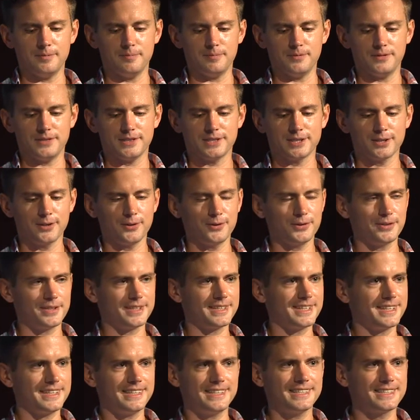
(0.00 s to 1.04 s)
So
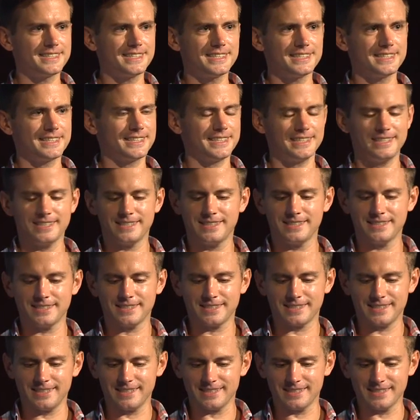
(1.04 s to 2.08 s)
this
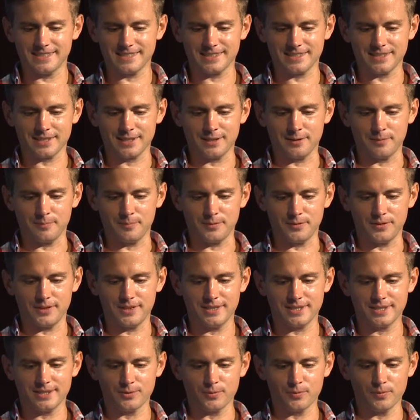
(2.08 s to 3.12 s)

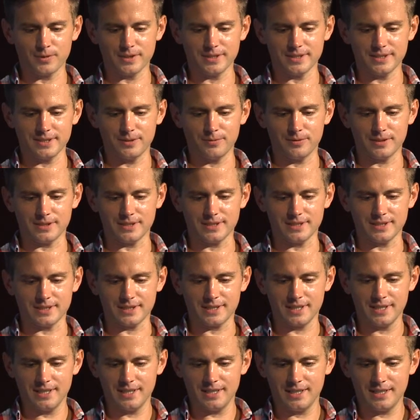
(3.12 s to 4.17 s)
is
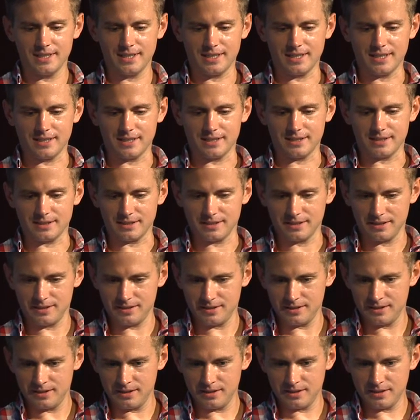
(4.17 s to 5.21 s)
really
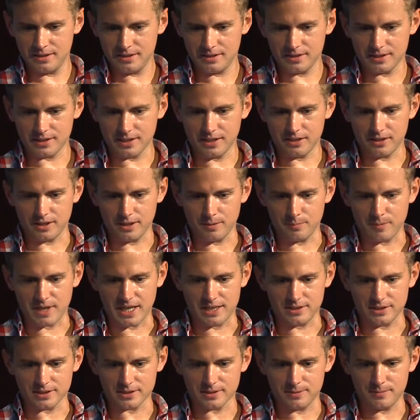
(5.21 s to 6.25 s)
scary
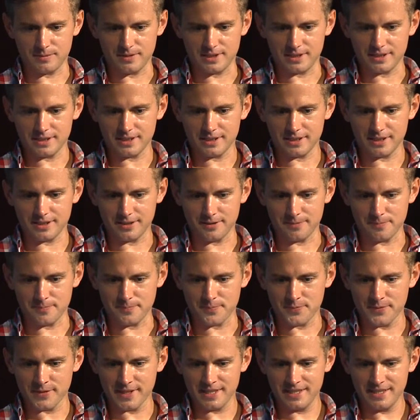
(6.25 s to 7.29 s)
magic to me.
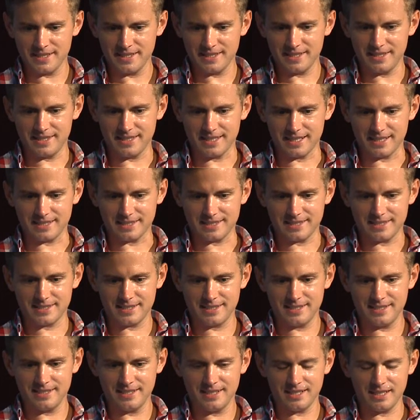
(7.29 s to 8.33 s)

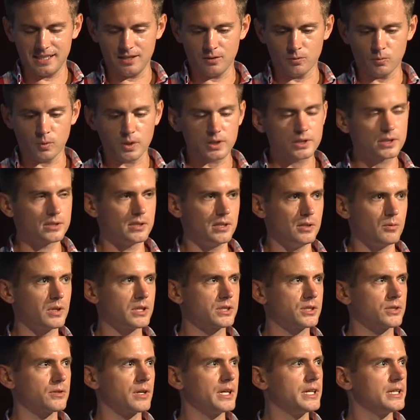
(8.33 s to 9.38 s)
That it
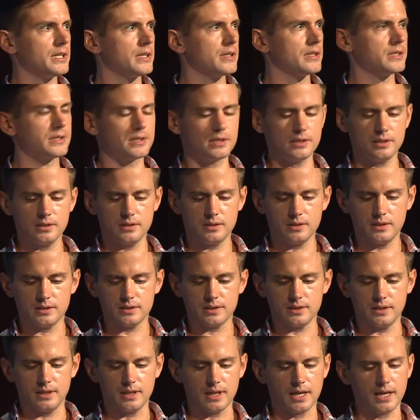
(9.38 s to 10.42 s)
works great here. It's
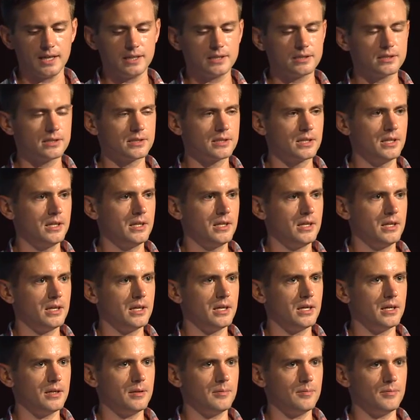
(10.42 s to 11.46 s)
a nice,
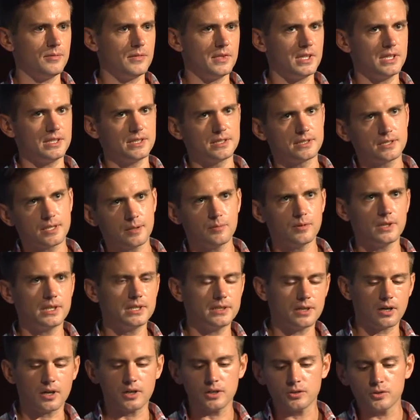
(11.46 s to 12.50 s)
in some way
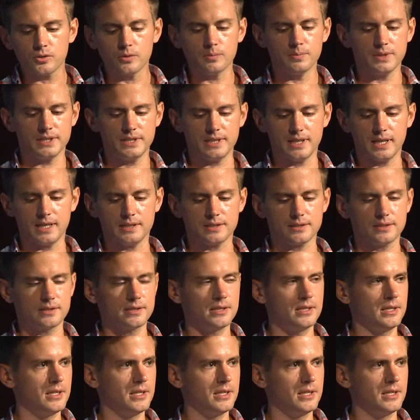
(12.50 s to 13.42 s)
arguably nice,